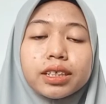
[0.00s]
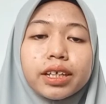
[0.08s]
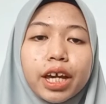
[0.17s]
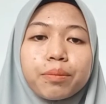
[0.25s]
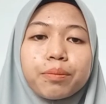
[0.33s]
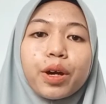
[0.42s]

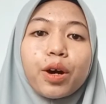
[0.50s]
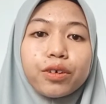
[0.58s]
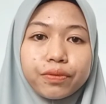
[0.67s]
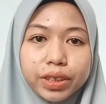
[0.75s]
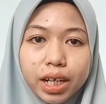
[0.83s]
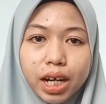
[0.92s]
can be
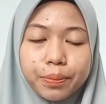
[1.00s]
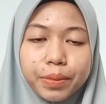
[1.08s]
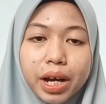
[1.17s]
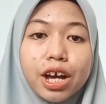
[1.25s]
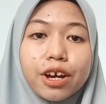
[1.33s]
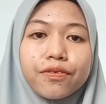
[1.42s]

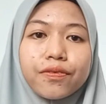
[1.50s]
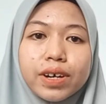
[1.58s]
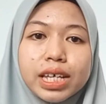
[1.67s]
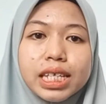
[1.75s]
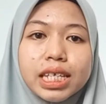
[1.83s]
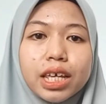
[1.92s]
overcome.
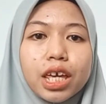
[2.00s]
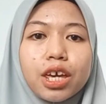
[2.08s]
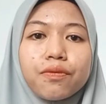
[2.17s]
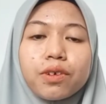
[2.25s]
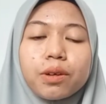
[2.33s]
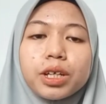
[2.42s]
First,
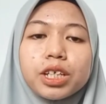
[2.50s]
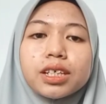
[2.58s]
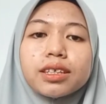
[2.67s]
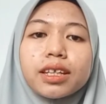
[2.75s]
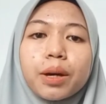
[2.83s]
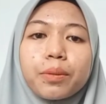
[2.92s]

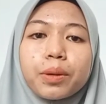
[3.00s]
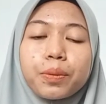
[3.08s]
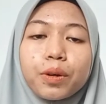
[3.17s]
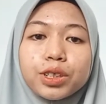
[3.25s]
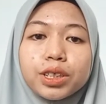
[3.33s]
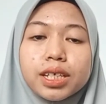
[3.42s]
information type
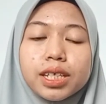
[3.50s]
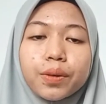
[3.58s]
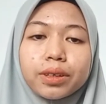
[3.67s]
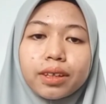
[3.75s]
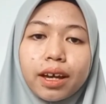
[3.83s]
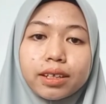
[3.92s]
approaches
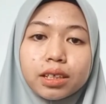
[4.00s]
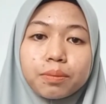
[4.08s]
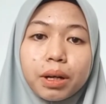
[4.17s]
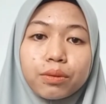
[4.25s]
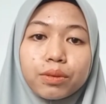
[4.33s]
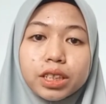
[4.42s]
on tidal
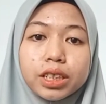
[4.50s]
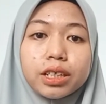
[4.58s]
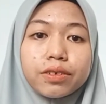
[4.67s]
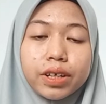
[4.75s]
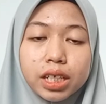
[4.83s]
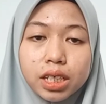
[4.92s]
power
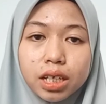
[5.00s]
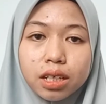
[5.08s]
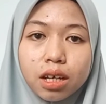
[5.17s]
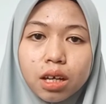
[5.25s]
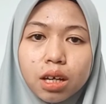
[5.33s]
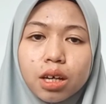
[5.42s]

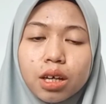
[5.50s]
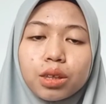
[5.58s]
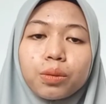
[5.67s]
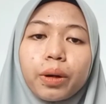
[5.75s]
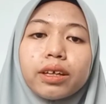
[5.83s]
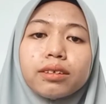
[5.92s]
generation.
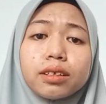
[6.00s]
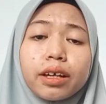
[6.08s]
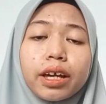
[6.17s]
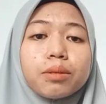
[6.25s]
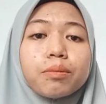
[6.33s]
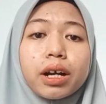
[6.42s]
To enter
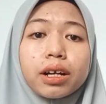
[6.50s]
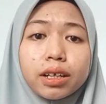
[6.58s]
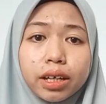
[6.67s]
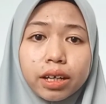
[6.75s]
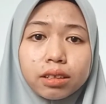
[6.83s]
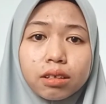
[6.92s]
any
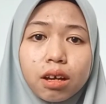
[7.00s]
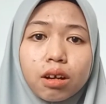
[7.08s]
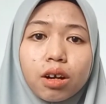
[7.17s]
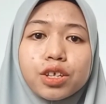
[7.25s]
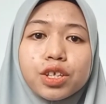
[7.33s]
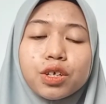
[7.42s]
market,
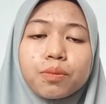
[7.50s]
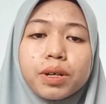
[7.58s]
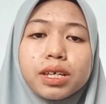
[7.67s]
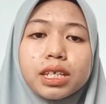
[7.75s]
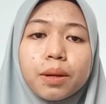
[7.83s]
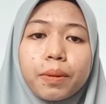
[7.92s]

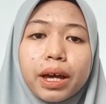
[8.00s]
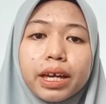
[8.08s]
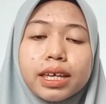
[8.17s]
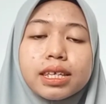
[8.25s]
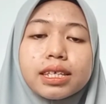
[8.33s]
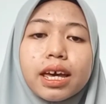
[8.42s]
consumers,
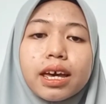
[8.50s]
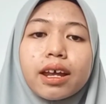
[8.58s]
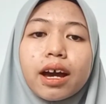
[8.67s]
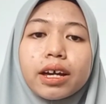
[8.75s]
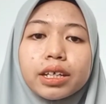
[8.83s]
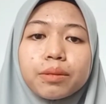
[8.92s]
suppliers,
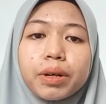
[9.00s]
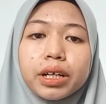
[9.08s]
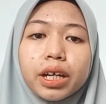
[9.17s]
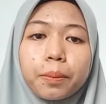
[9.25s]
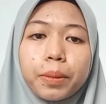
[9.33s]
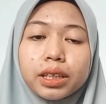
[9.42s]
and other
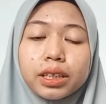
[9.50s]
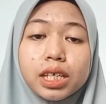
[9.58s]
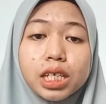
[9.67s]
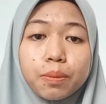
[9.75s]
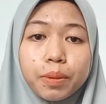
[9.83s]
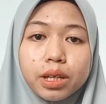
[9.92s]
market
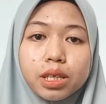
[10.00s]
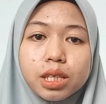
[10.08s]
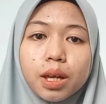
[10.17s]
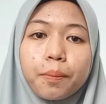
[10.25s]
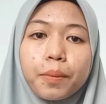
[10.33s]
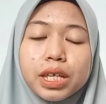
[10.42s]
participants
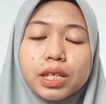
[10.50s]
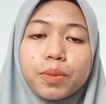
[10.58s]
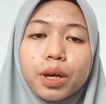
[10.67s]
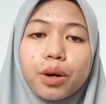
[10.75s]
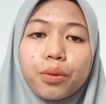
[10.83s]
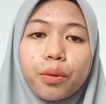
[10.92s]
must
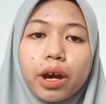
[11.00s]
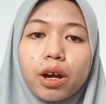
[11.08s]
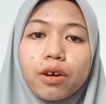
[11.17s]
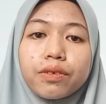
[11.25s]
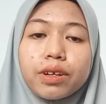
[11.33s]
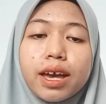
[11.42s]
be aware
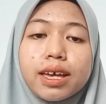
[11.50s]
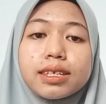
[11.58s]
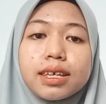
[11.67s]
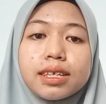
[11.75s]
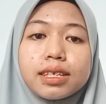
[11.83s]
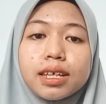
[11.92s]
of the
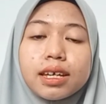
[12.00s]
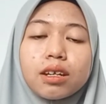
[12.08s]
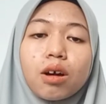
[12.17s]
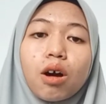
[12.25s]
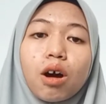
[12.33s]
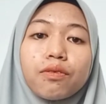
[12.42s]

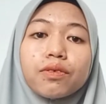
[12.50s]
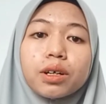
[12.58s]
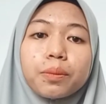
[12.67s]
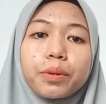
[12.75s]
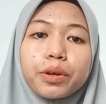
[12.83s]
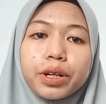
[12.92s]
existence of a
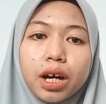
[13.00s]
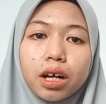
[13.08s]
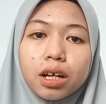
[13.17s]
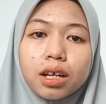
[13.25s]
product.